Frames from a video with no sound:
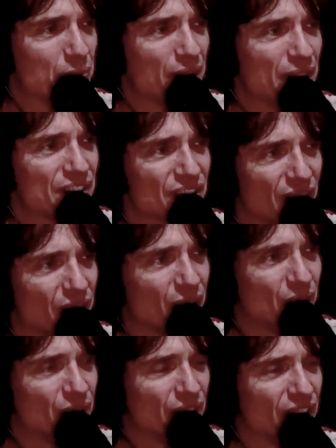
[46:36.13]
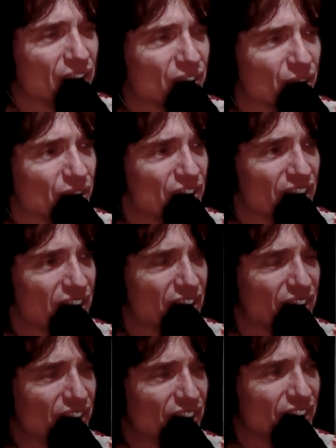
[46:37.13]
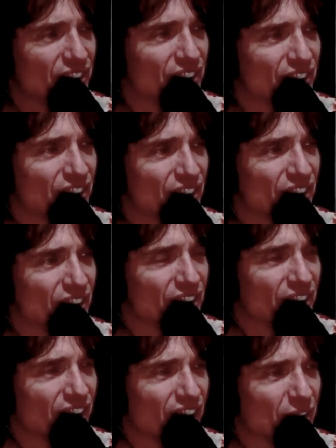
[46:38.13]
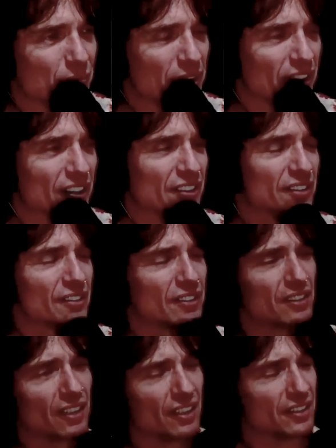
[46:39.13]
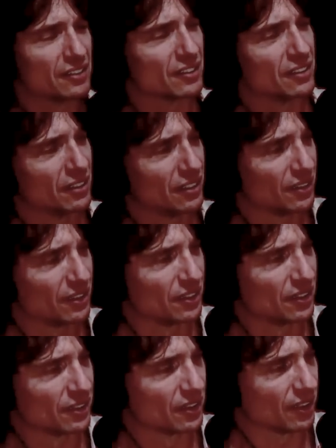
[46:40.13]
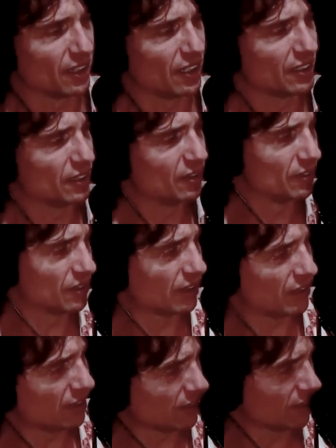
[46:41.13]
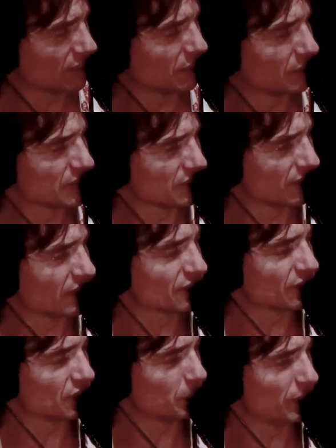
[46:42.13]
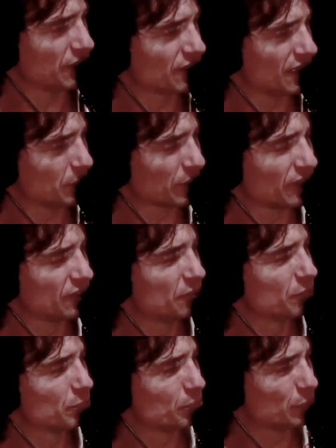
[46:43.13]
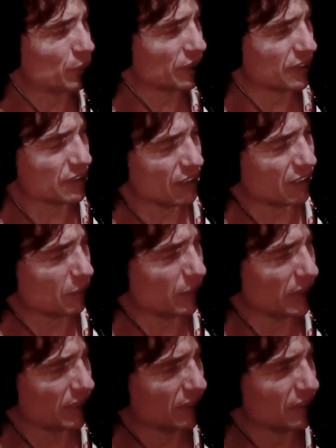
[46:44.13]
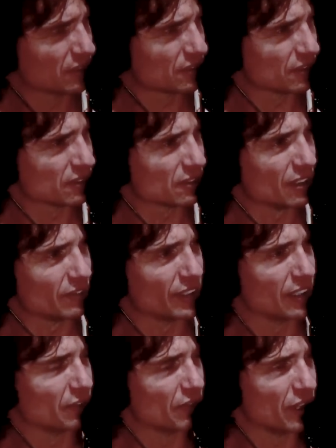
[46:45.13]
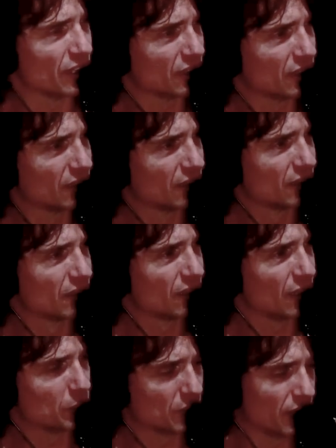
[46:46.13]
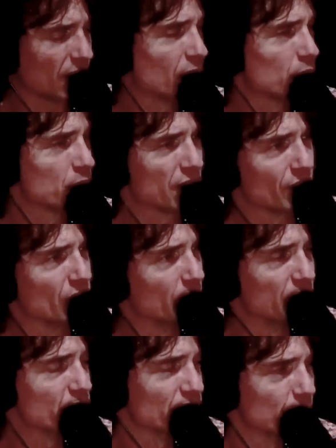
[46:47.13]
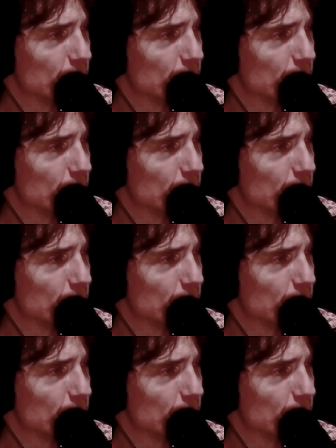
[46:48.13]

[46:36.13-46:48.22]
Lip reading: be so exhausted. I'd be like, guys, I know it's nice on the beach and that, but can you put the guitar away? It's just, I've had enough of that. I would have no interest in